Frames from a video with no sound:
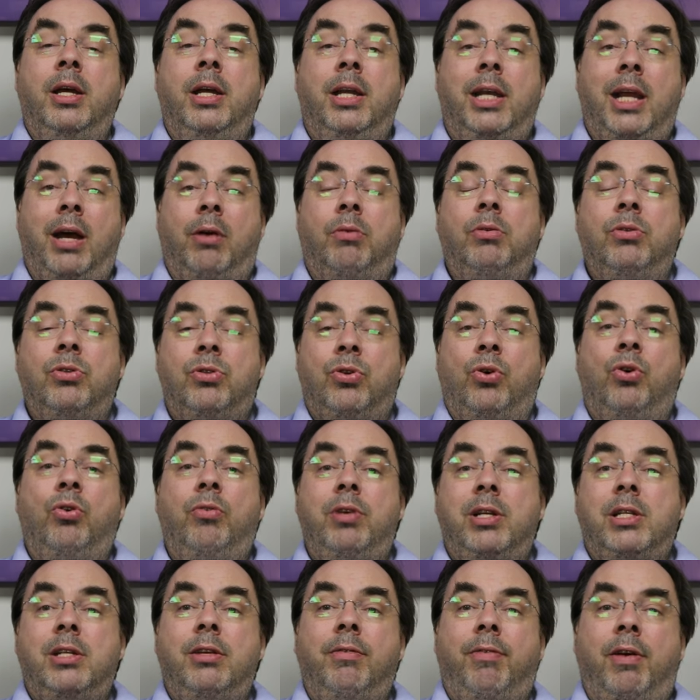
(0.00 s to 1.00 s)
Now, Tor
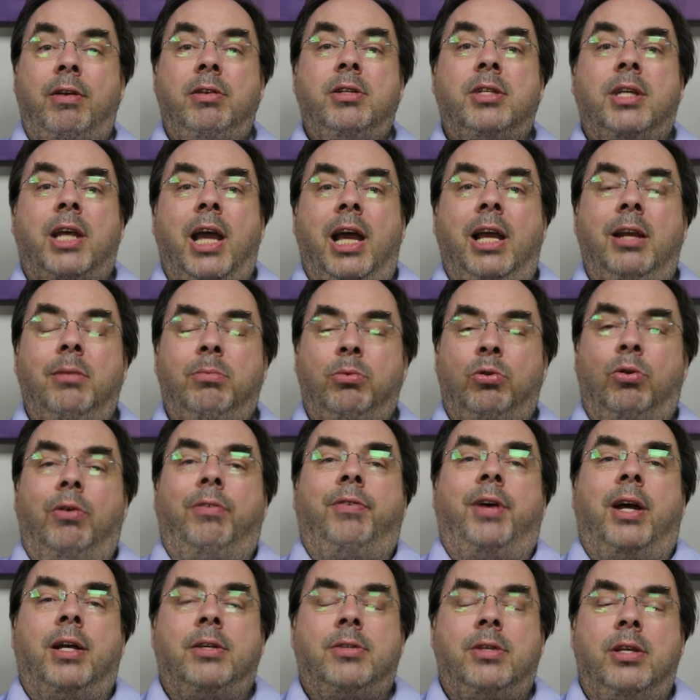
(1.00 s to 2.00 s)
isn't a very scalable or
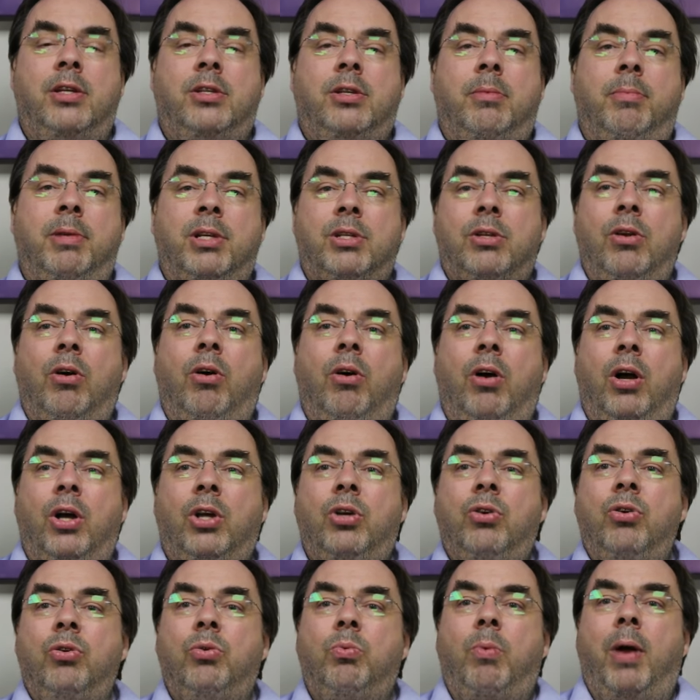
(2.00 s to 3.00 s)
fast system. It's not a
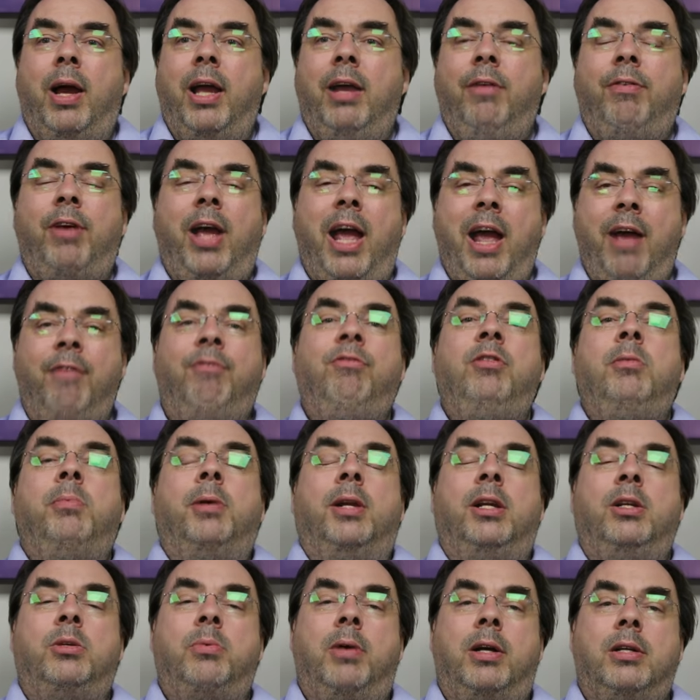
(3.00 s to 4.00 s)
good way for
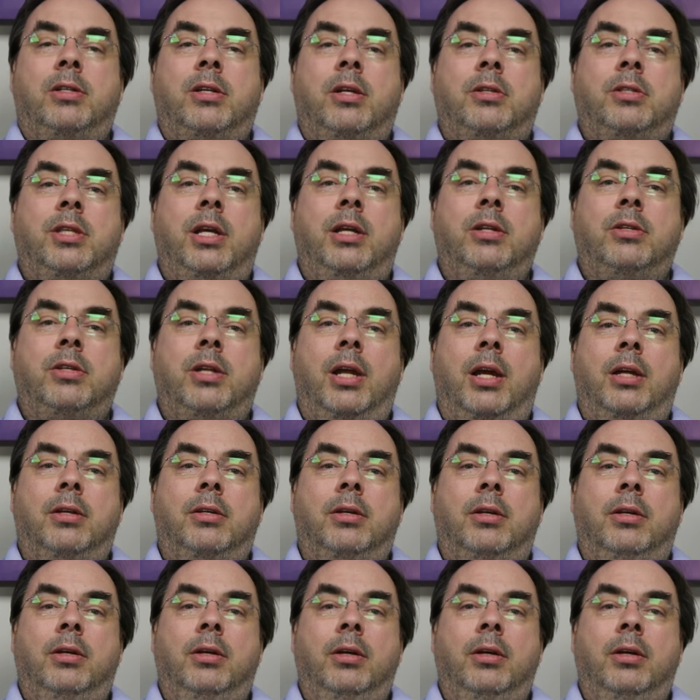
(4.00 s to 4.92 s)
everybody to access the internet.